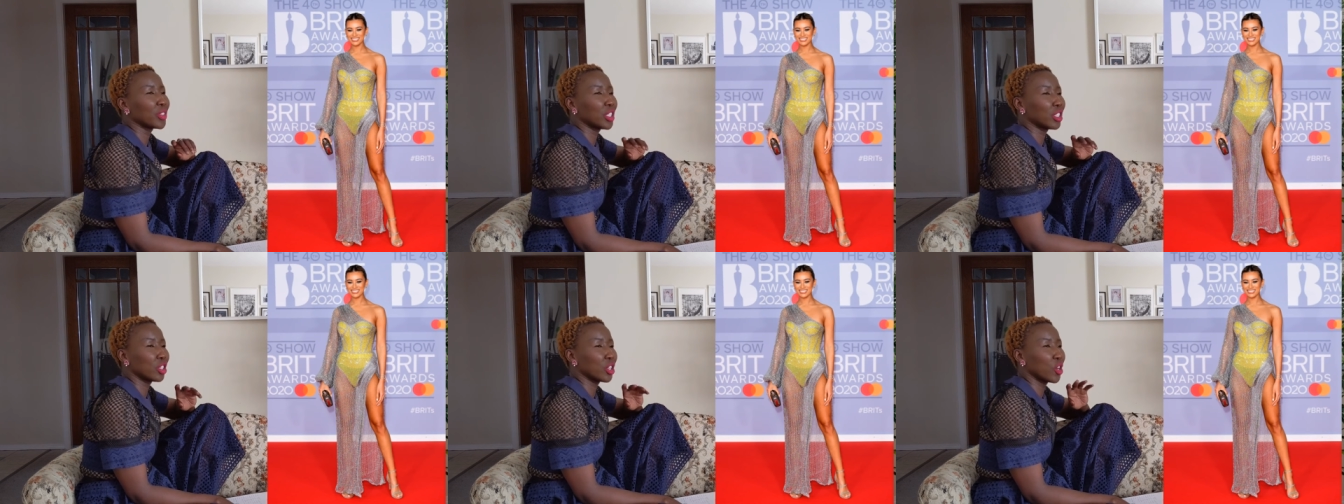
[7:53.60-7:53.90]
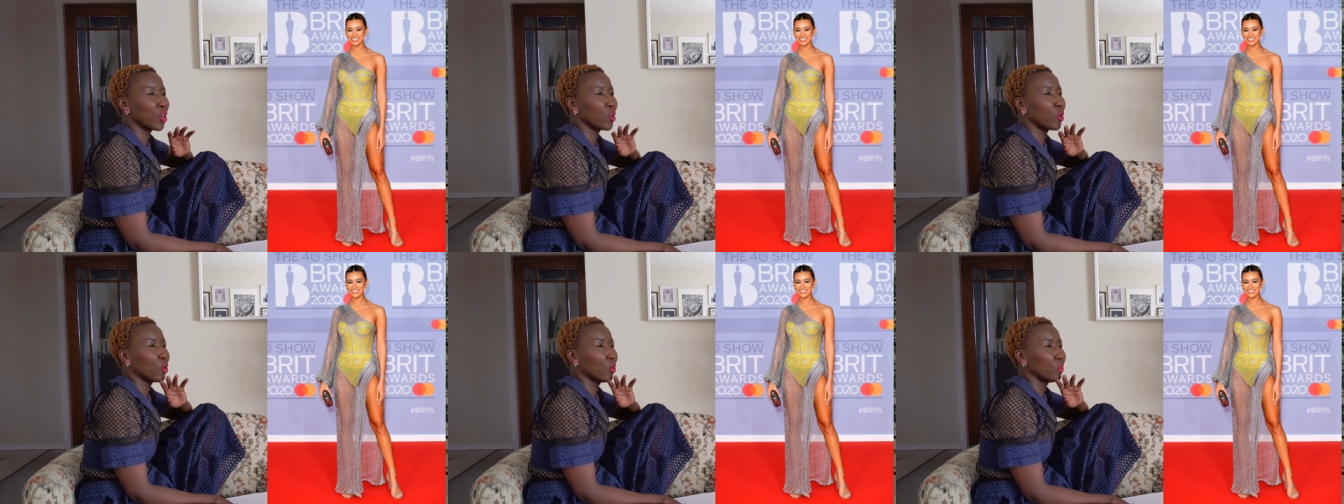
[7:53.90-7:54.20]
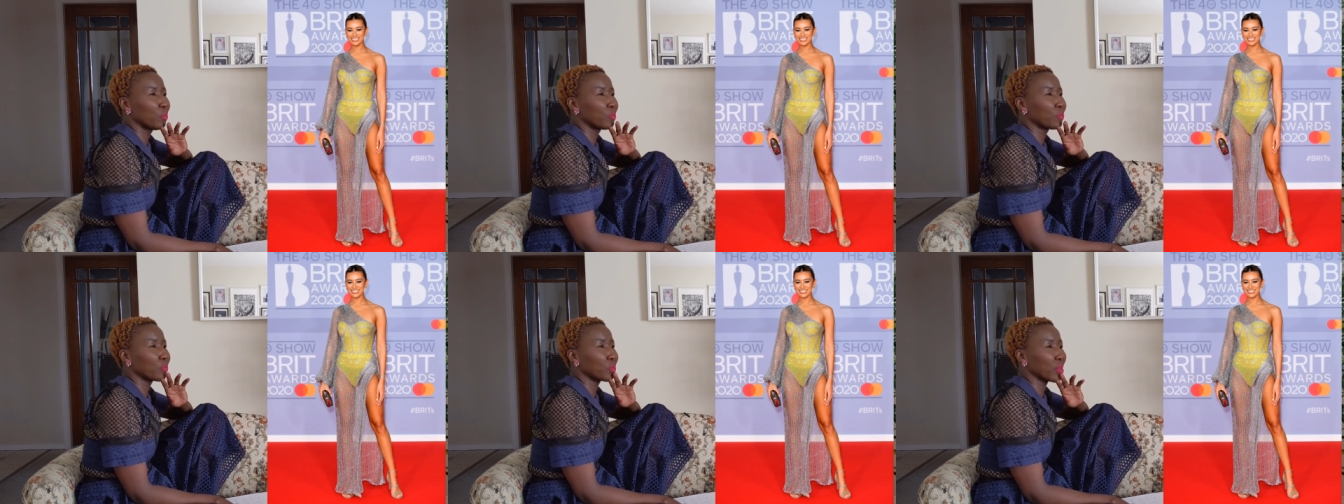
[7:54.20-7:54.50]
You
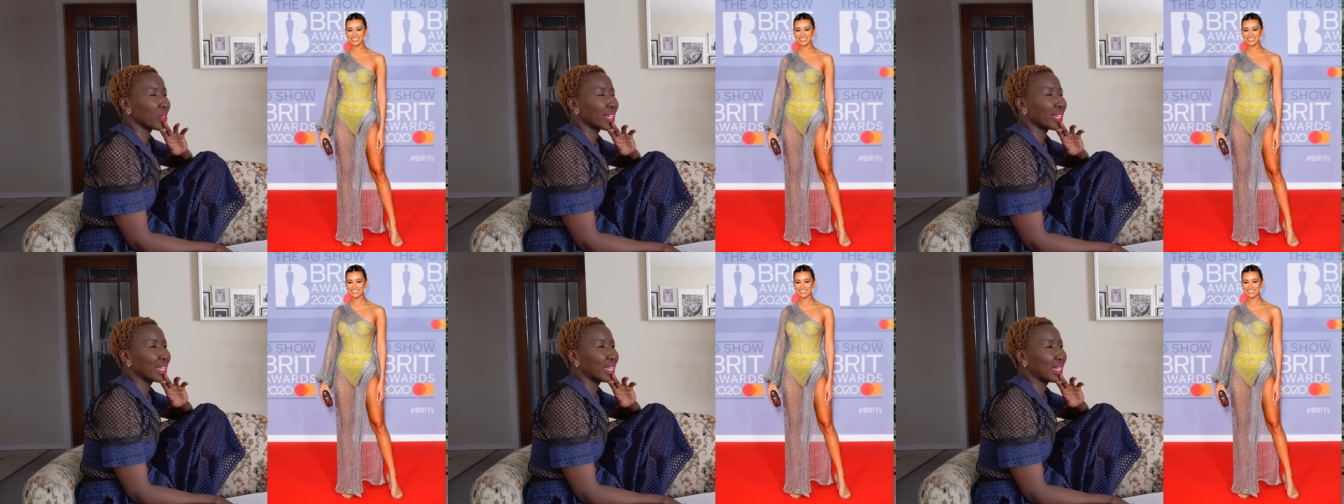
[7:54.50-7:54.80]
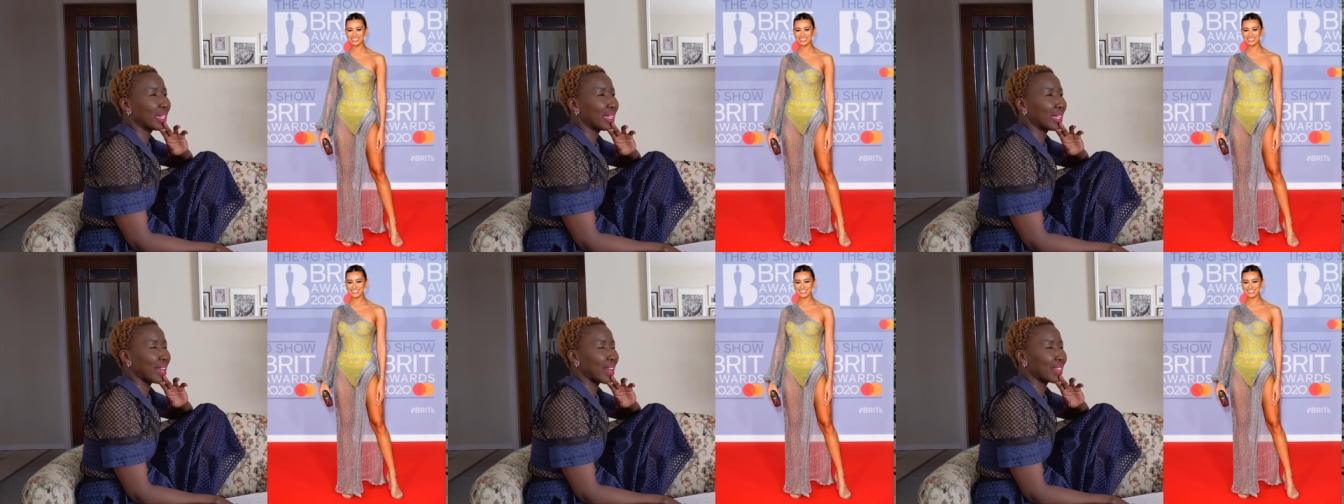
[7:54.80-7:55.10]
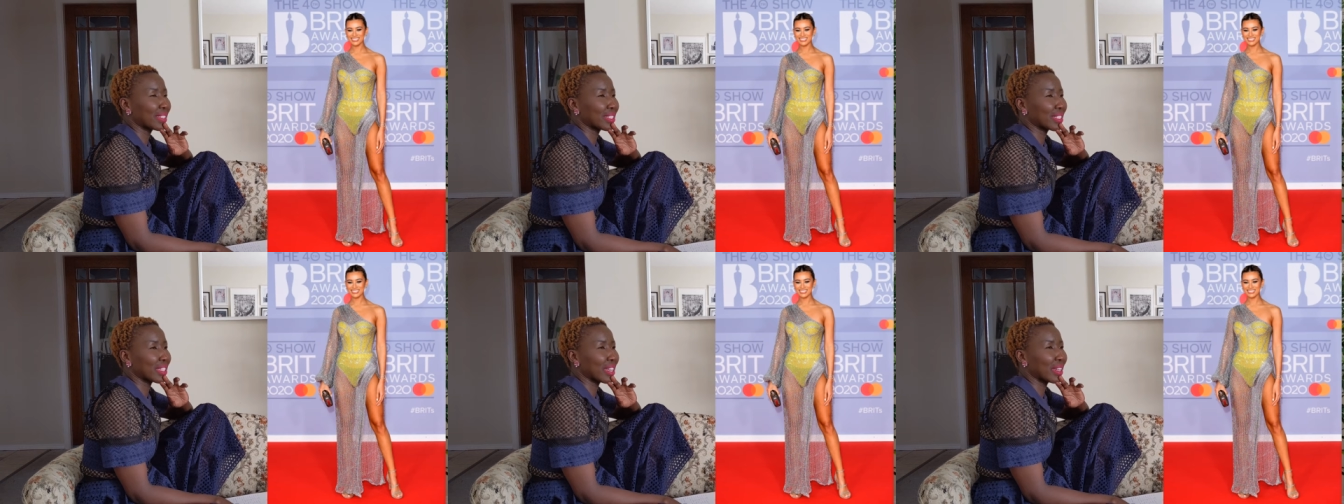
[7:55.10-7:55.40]
know,
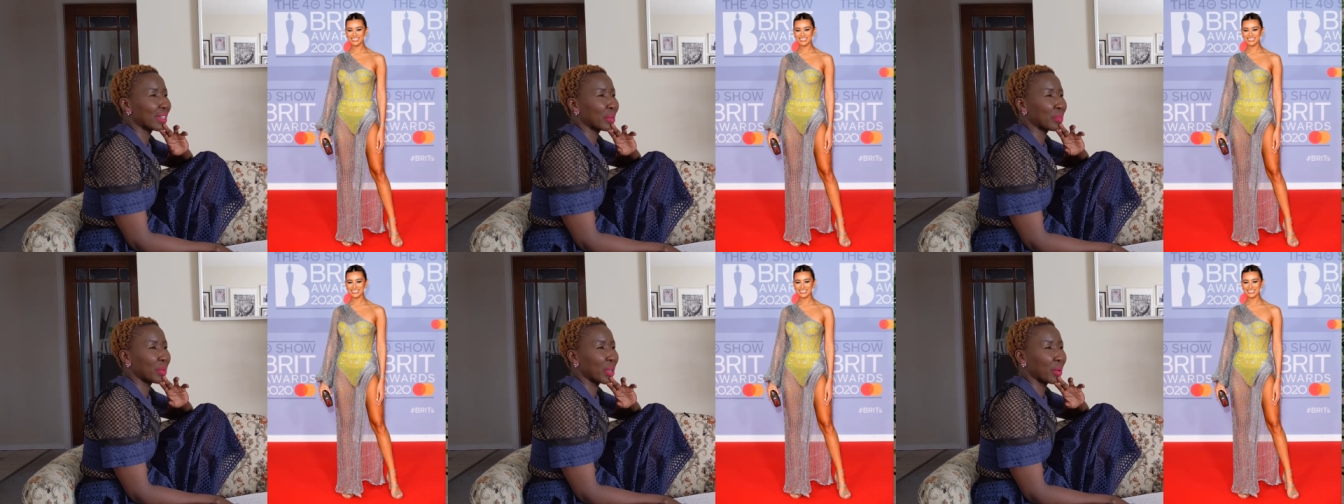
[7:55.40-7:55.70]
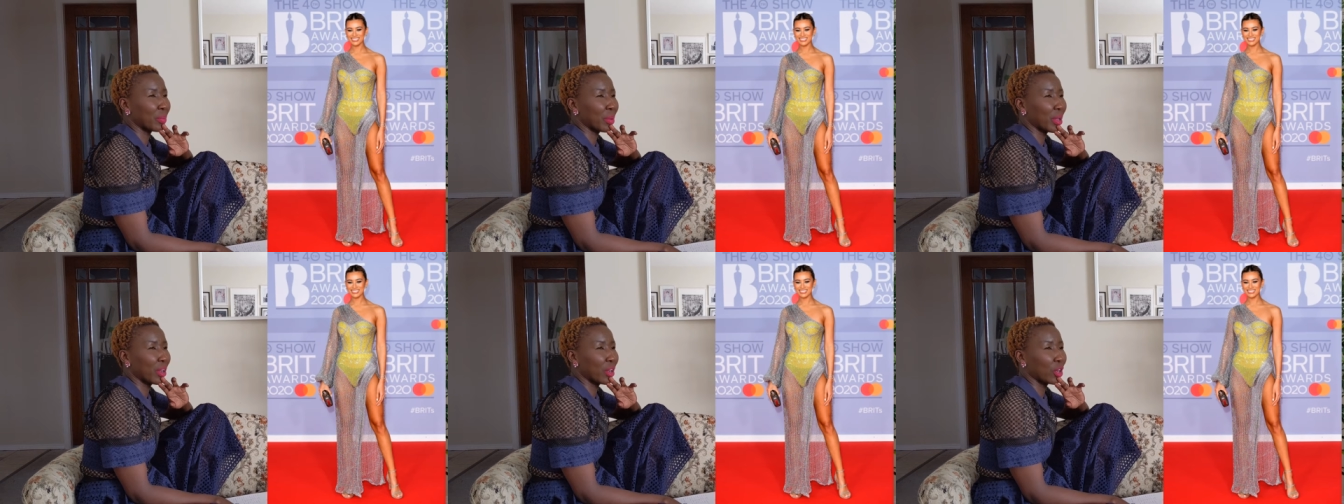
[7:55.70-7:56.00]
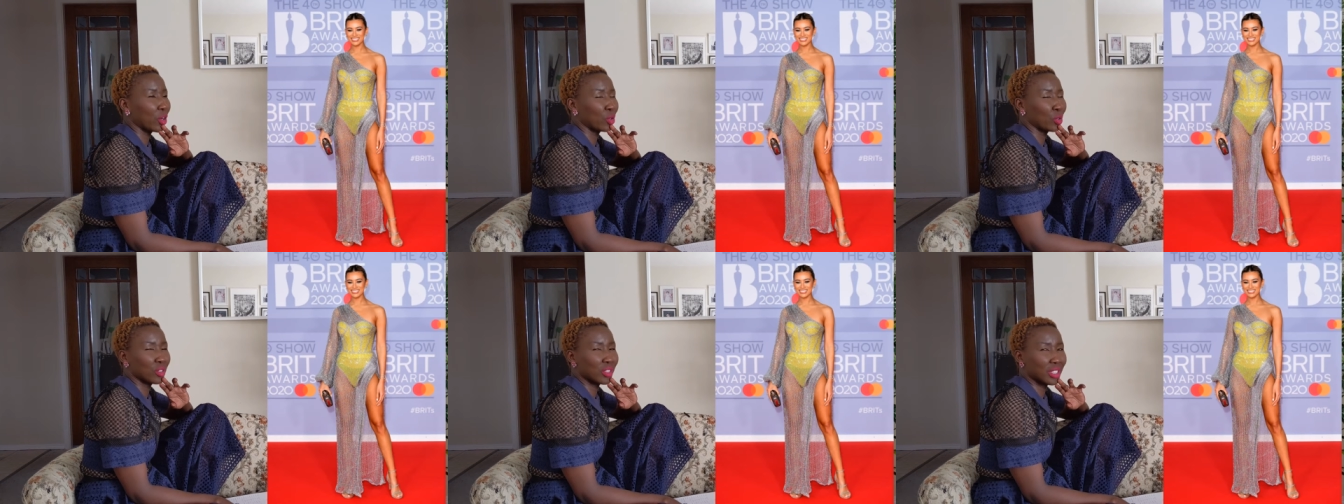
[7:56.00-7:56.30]
last time
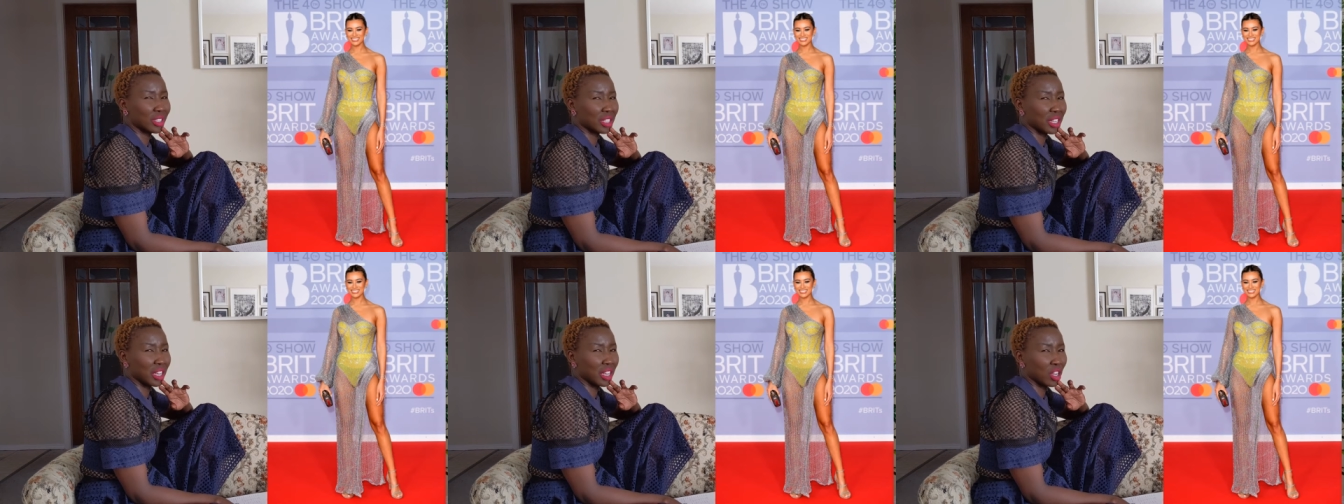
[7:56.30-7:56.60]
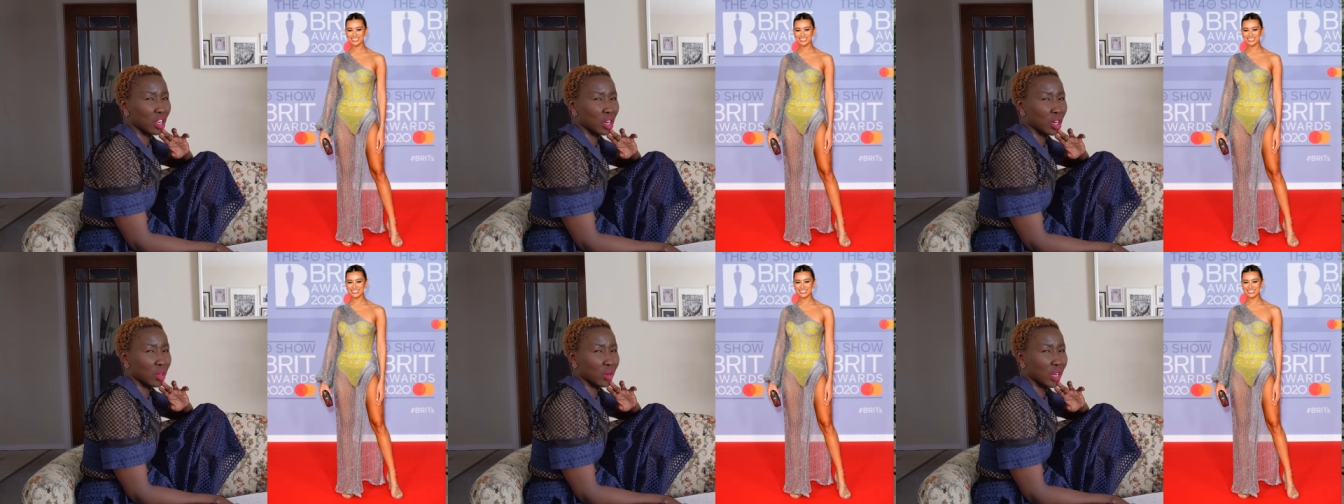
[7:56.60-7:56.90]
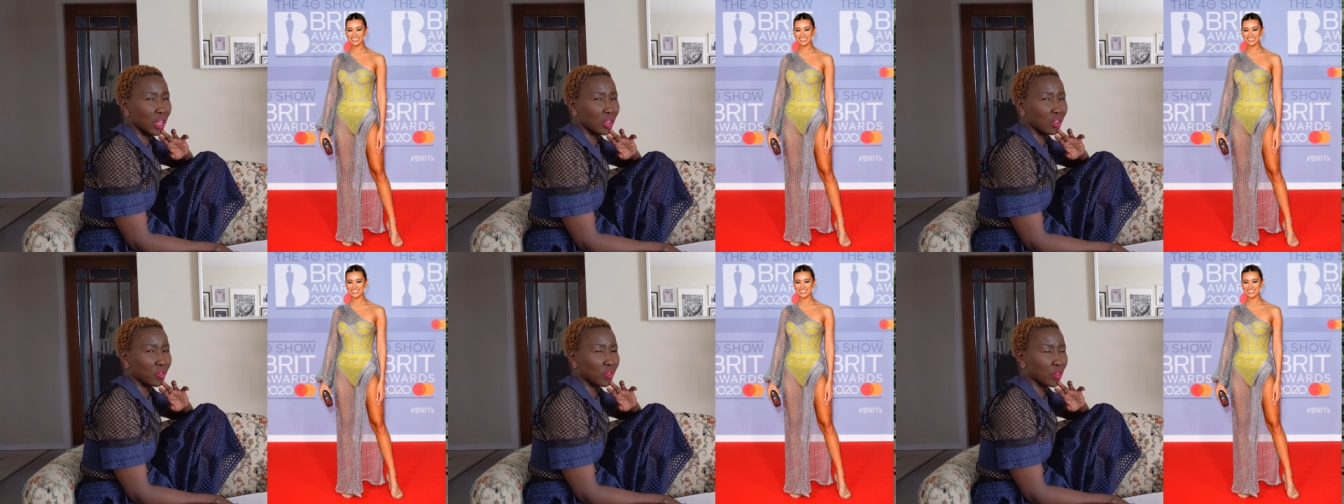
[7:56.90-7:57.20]
about
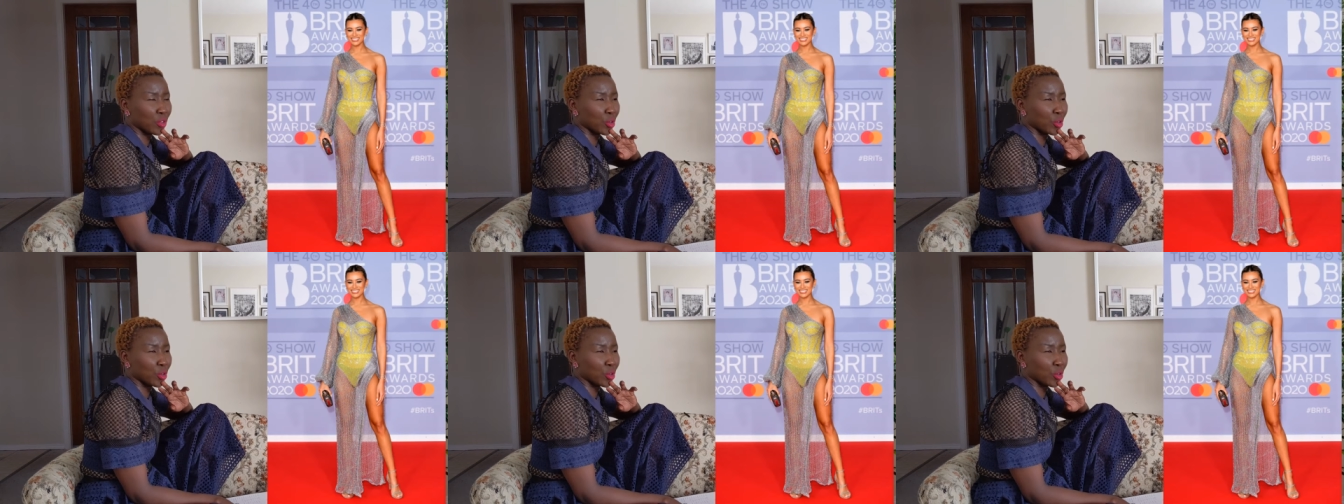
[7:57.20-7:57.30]
Ciara